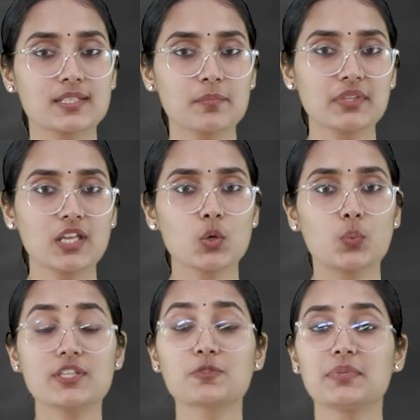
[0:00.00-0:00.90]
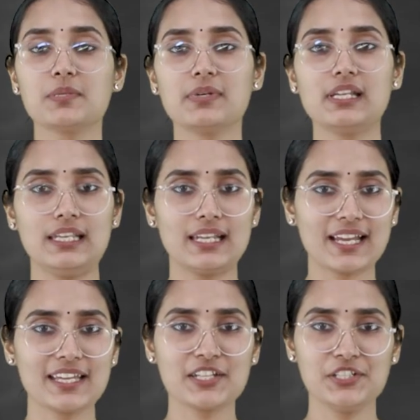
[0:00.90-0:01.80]
something which people
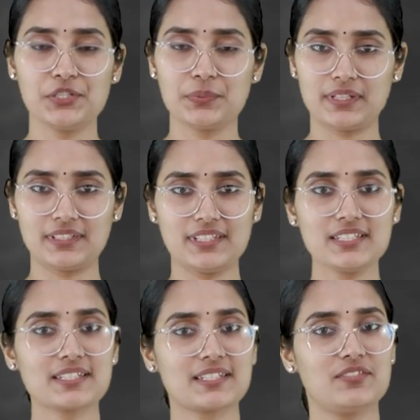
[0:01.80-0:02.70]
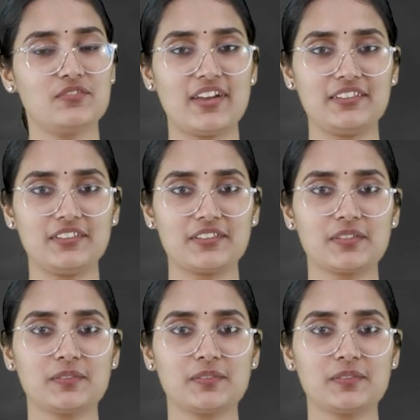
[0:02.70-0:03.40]
like during this weather,